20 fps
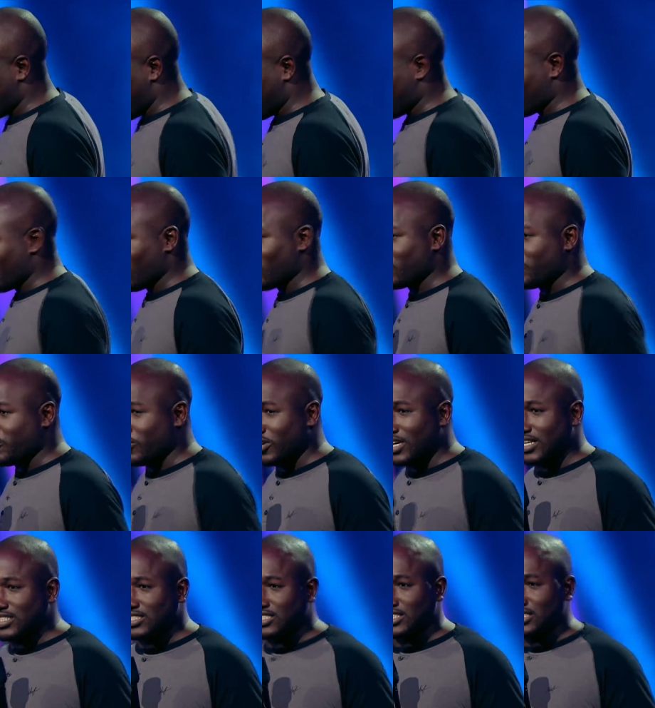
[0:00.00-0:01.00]
my
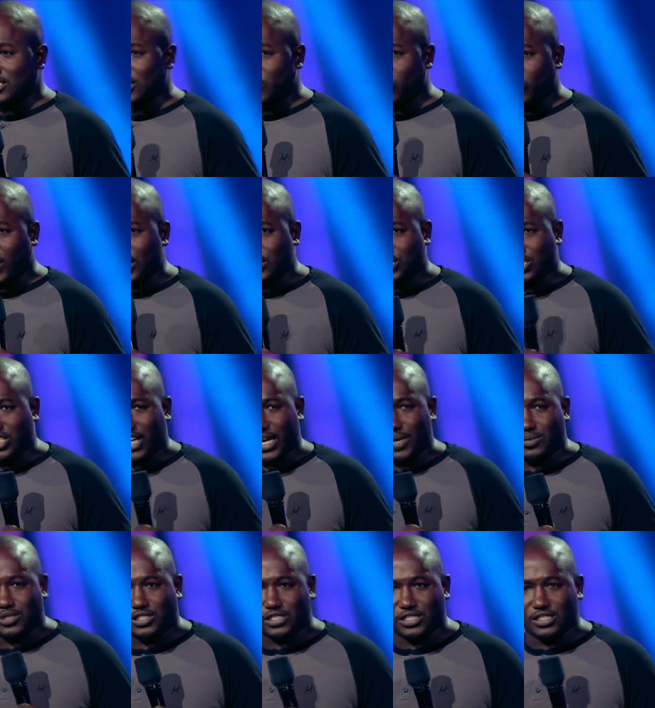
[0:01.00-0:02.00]
girlfriend, she's in great
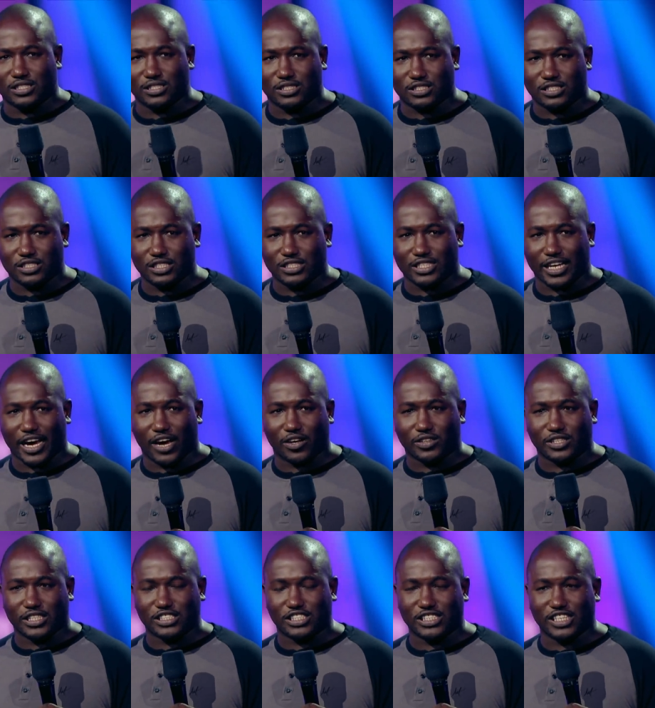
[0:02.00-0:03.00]
shape. She, she's
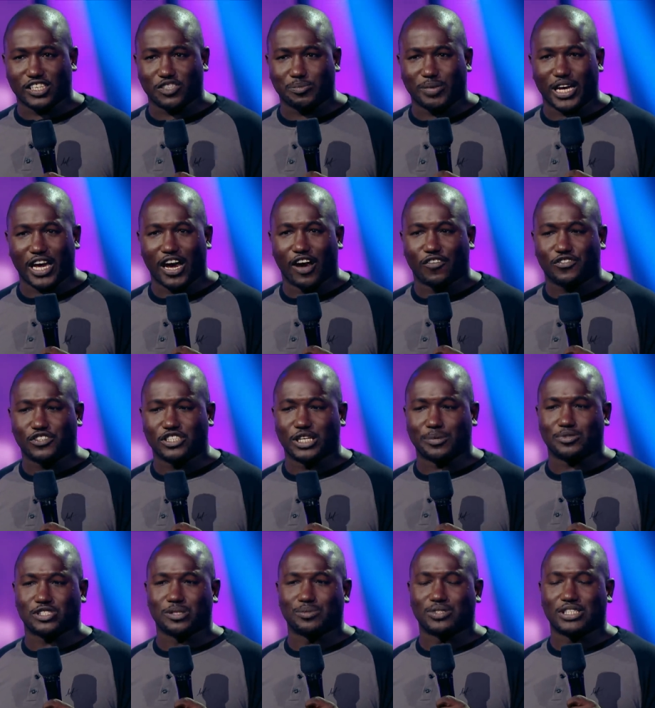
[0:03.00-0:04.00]
healthy. She gives me health
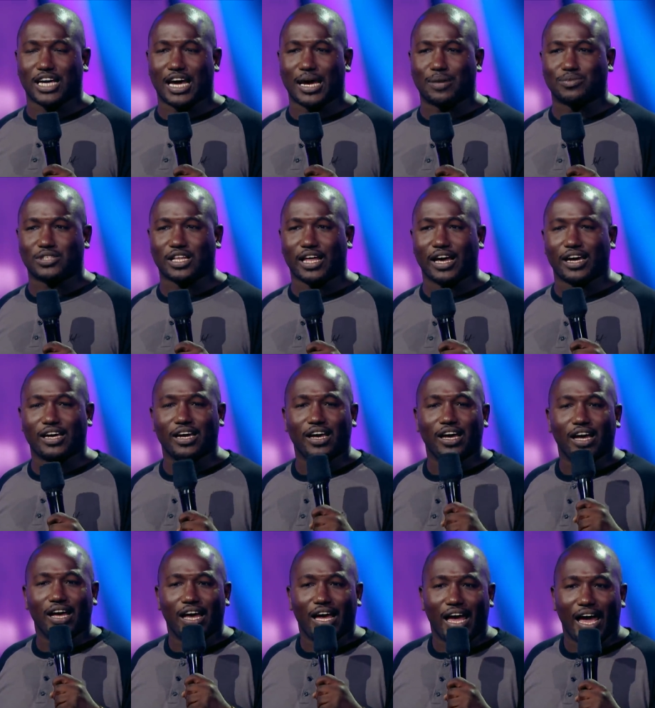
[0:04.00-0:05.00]
tips sometimes, like,
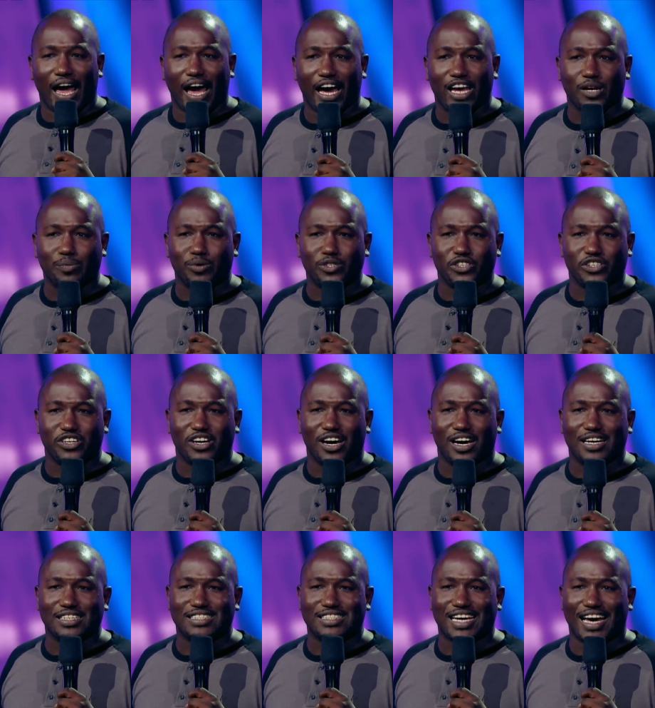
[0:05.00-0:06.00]
Hannibal, you're
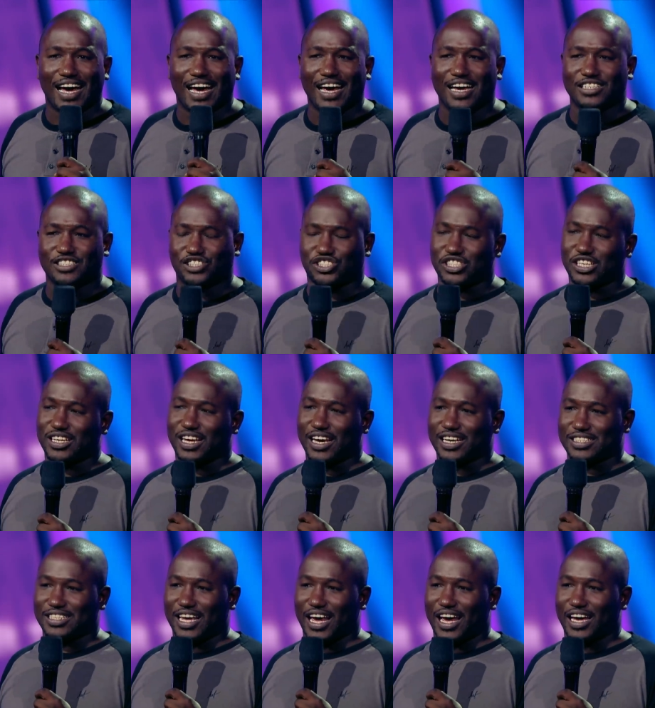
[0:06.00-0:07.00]
gonna die. Shit
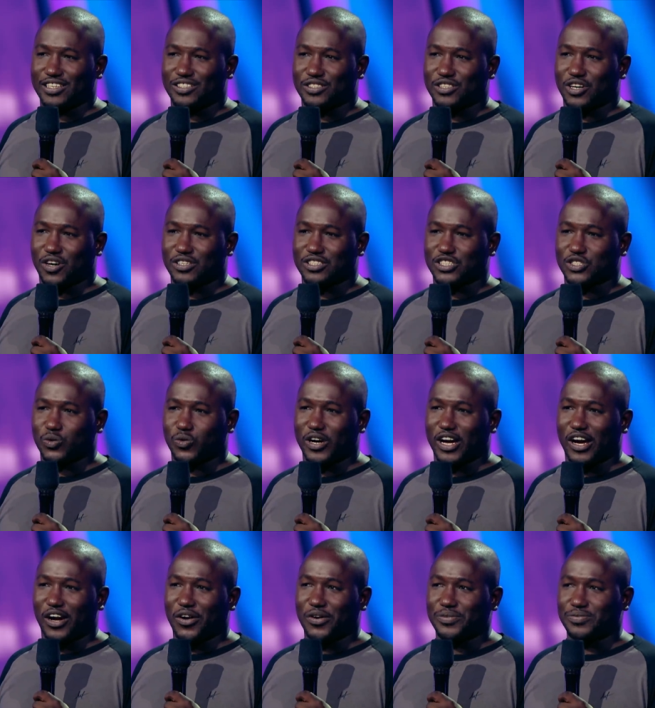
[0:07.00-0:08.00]
like that, you know, just
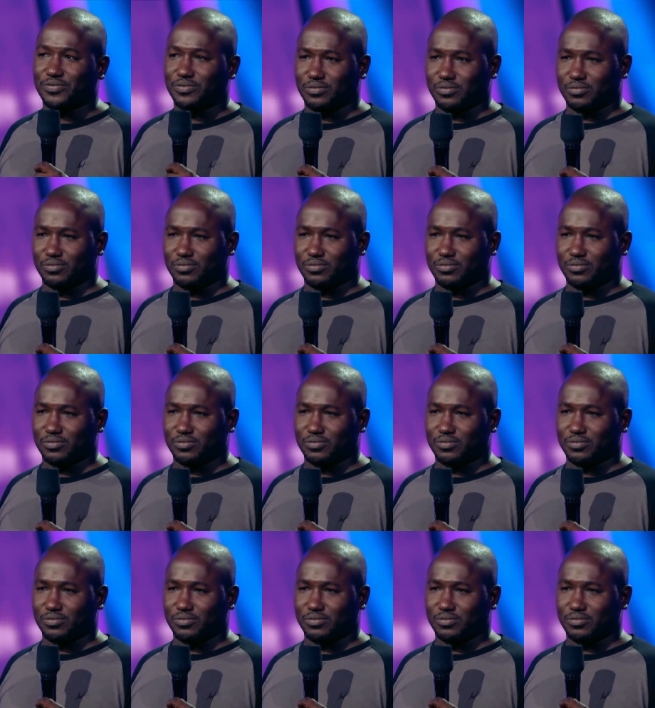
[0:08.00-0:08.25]
real